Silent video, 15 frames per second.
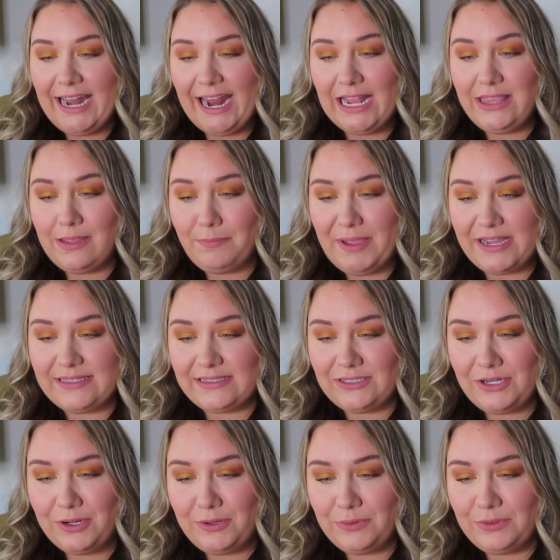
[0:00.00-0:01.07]
And the base
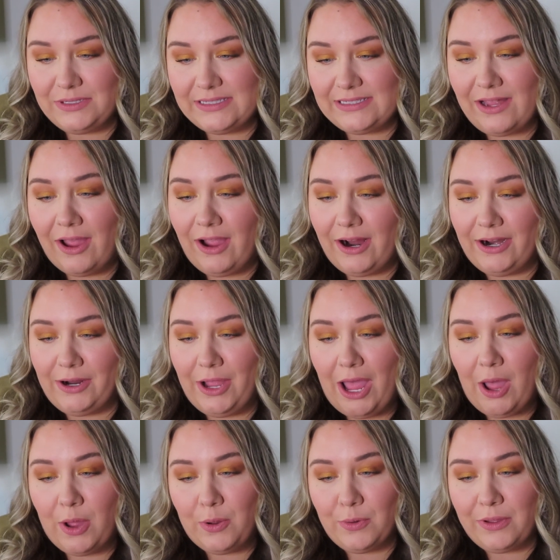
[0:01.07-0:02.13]
notes
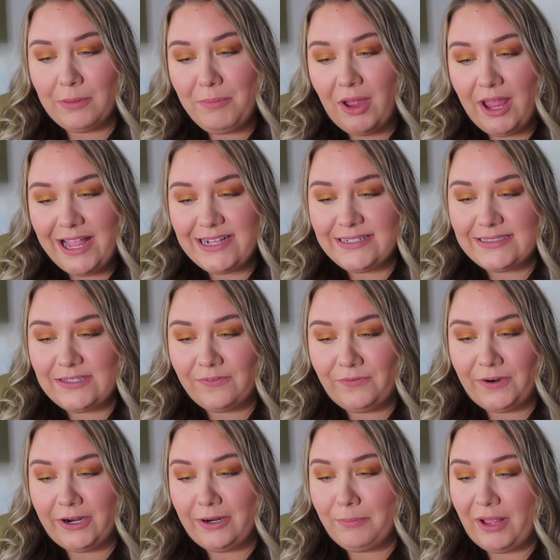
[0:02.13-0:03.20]
are oak moss,
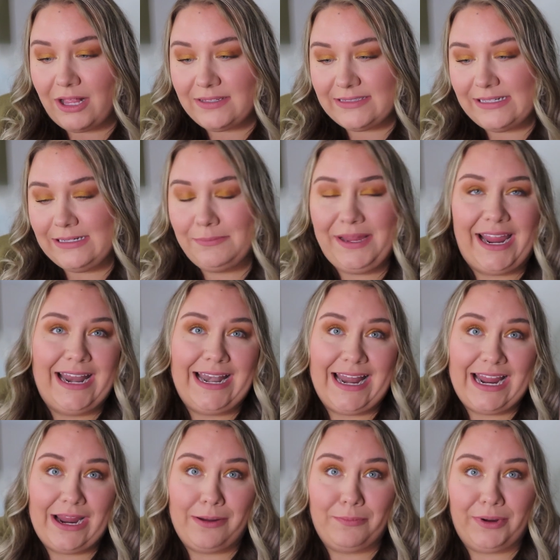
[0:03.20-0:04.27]
fir balsam, and
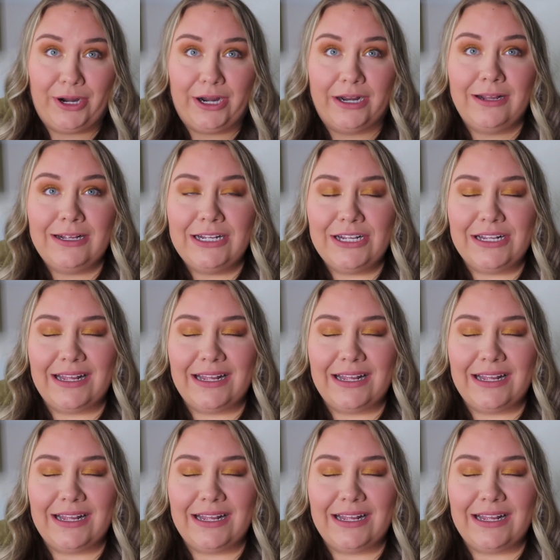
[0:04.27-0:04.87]
amber.